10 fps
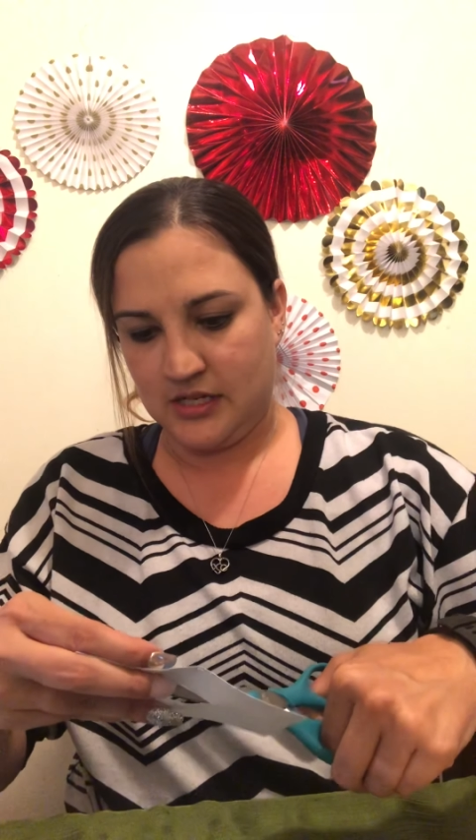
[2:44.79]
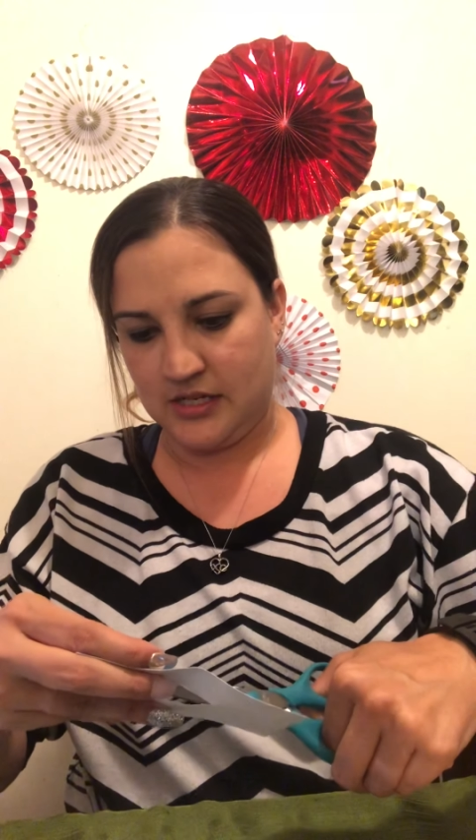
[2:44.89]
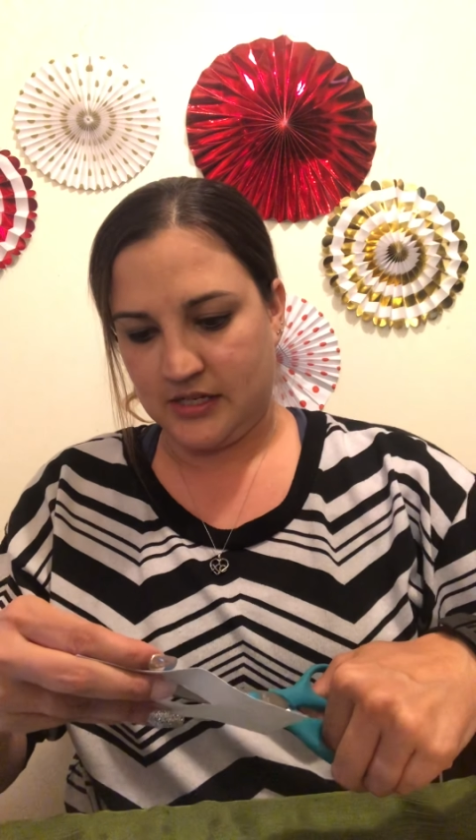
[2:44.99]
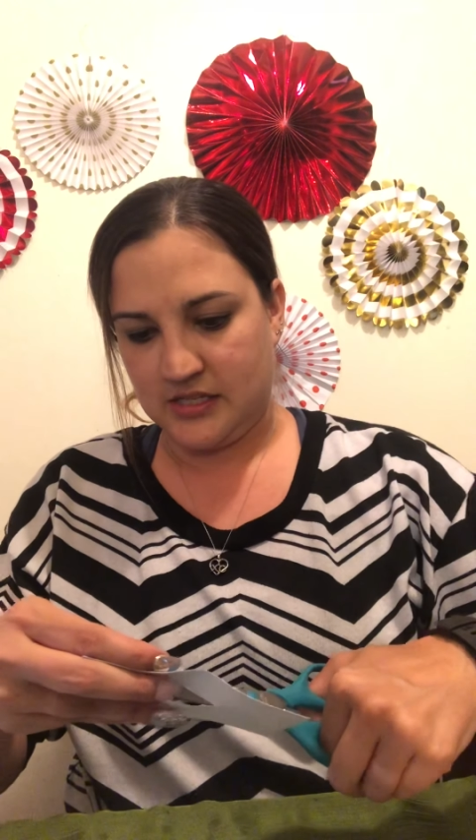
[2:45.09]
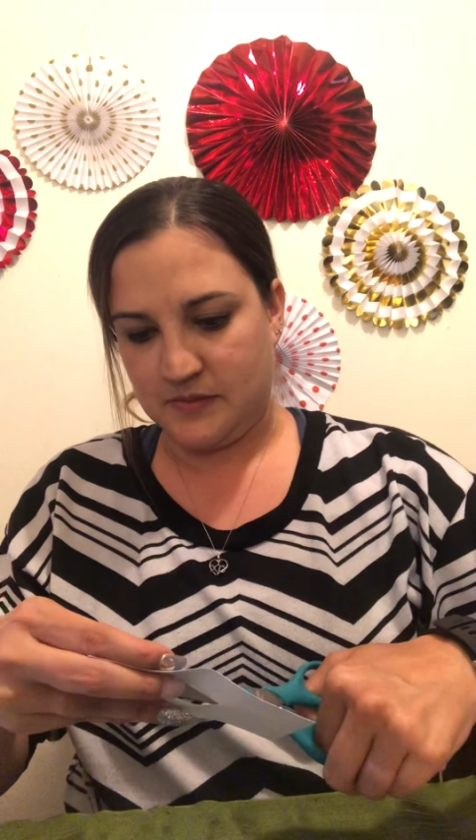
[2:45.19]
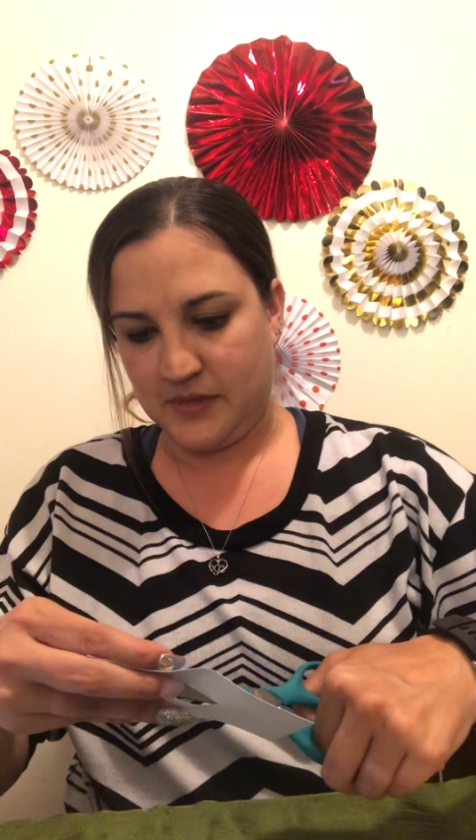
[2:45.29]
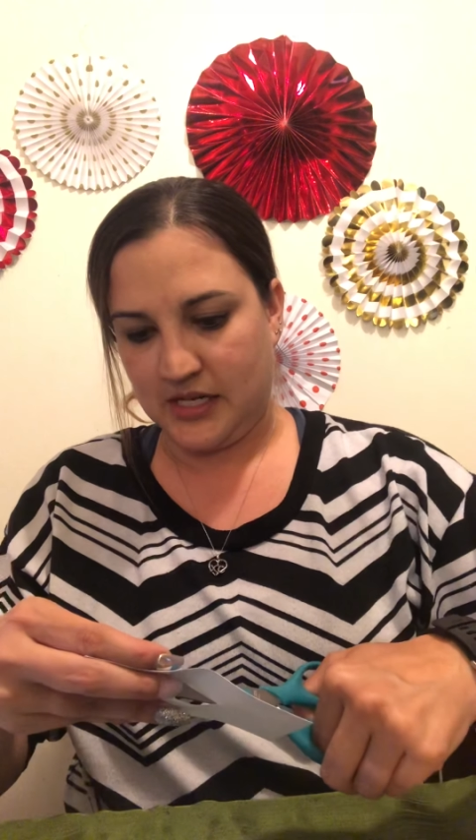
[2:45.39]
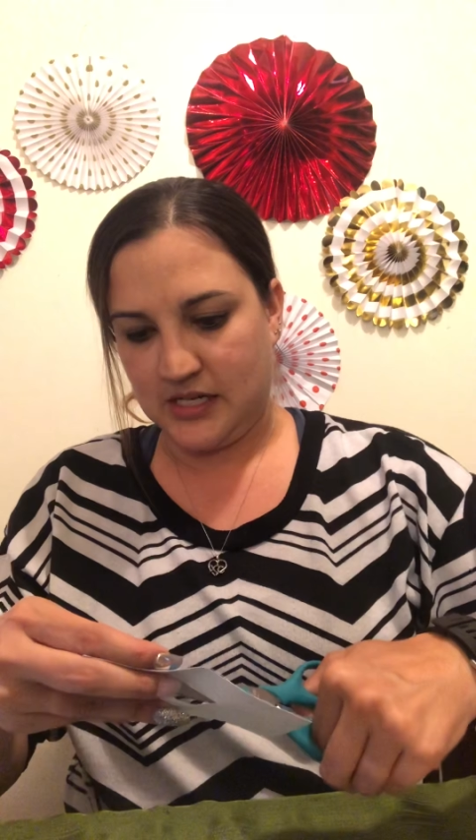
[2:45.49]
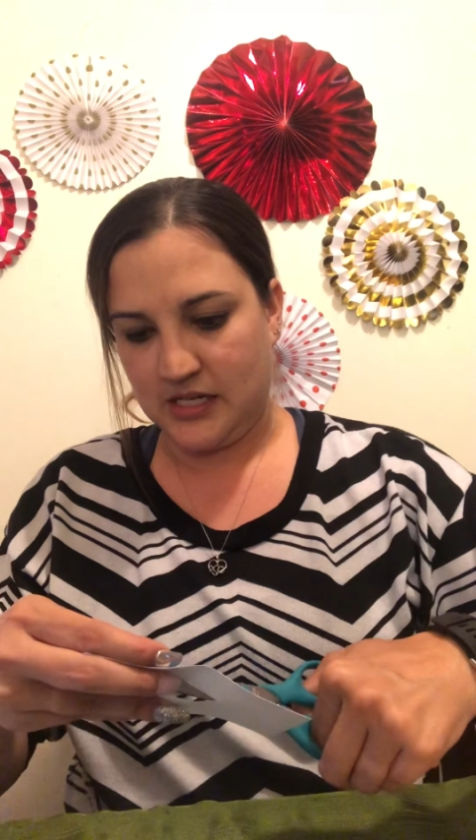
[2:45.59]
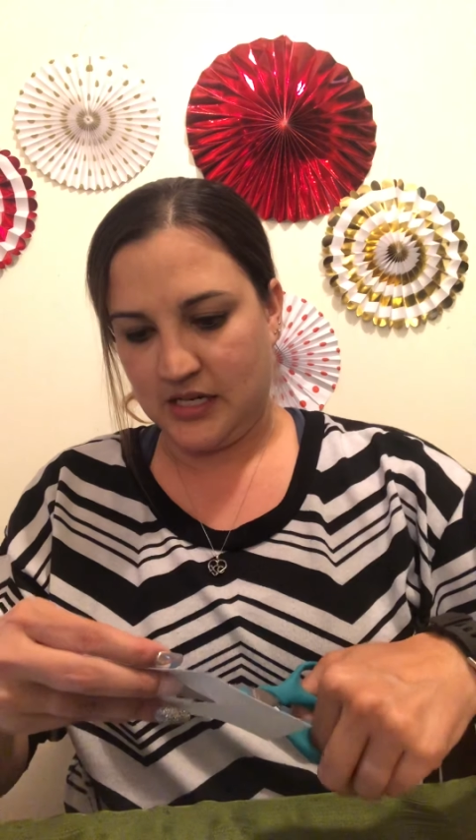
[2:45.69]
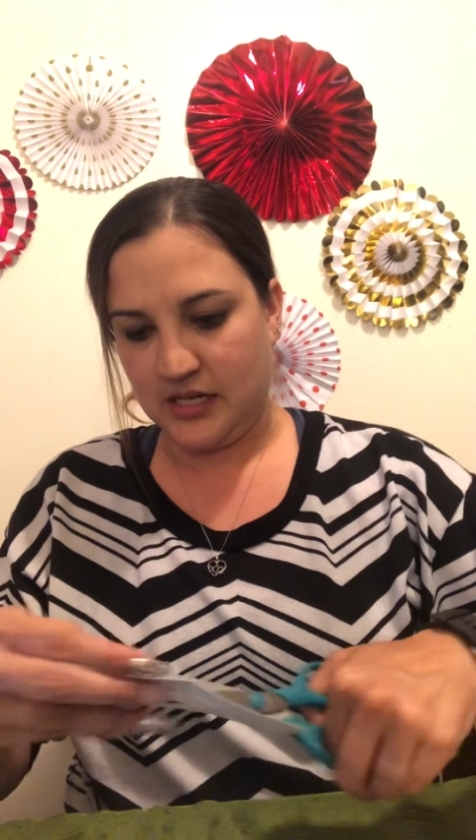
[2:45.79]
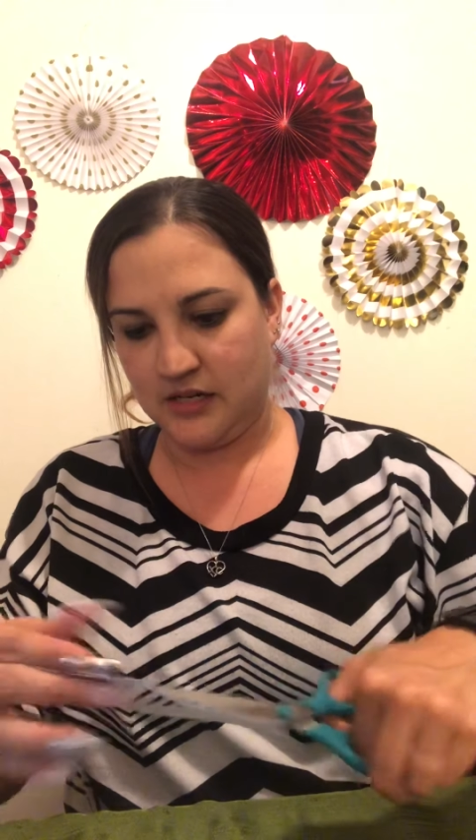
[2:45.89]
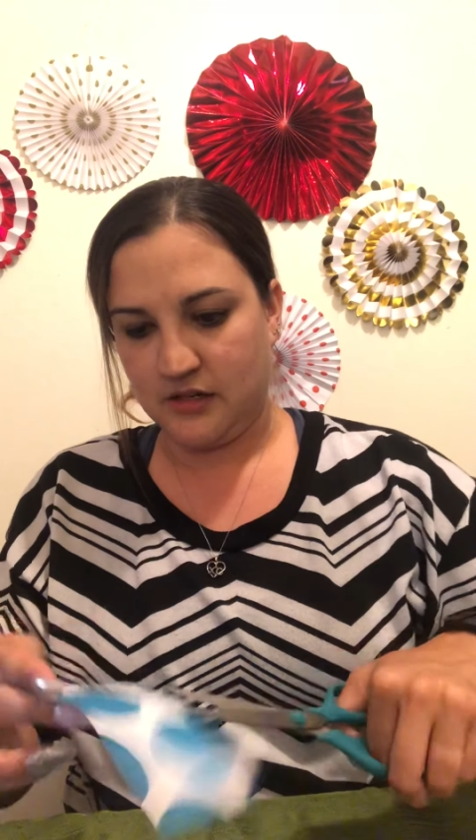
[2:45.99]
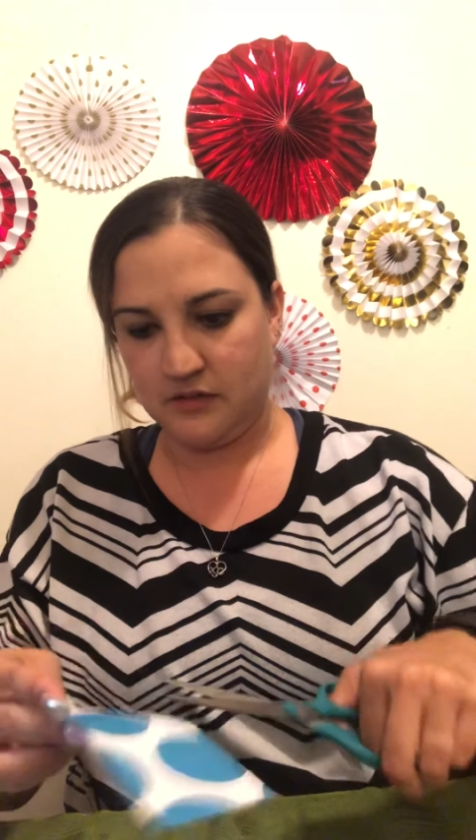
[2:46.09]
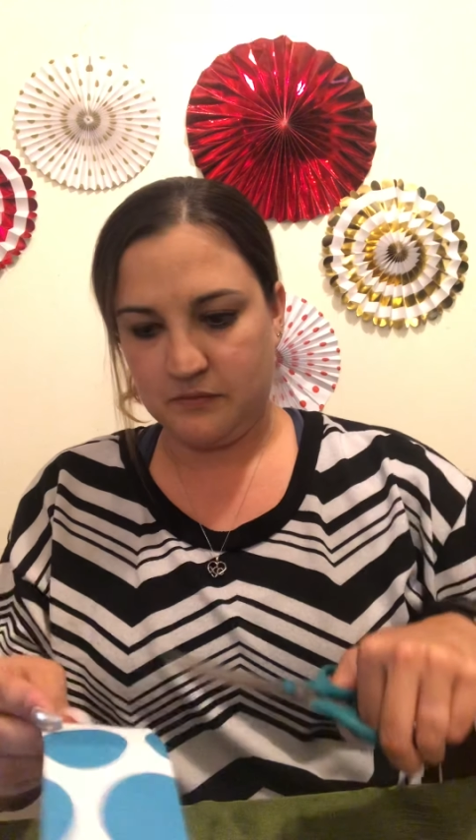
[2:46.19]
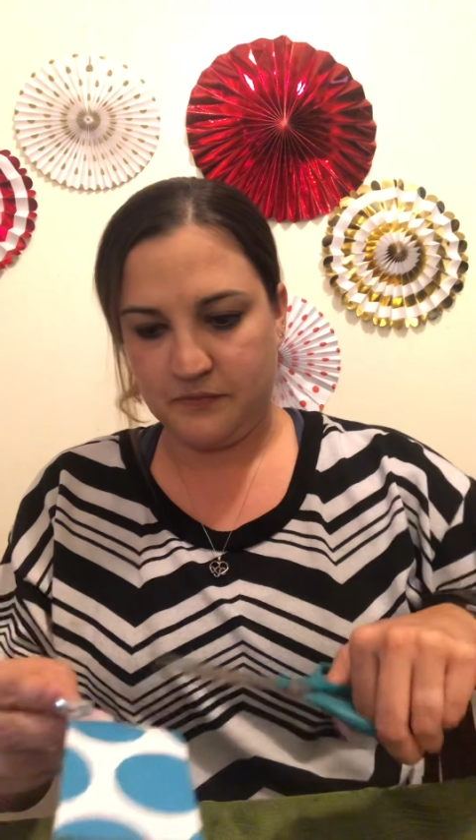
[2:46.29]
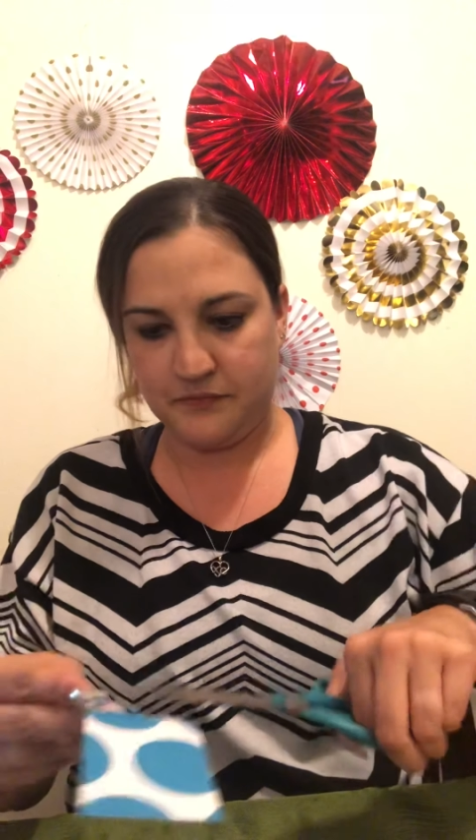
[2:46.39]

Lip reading: expand it here.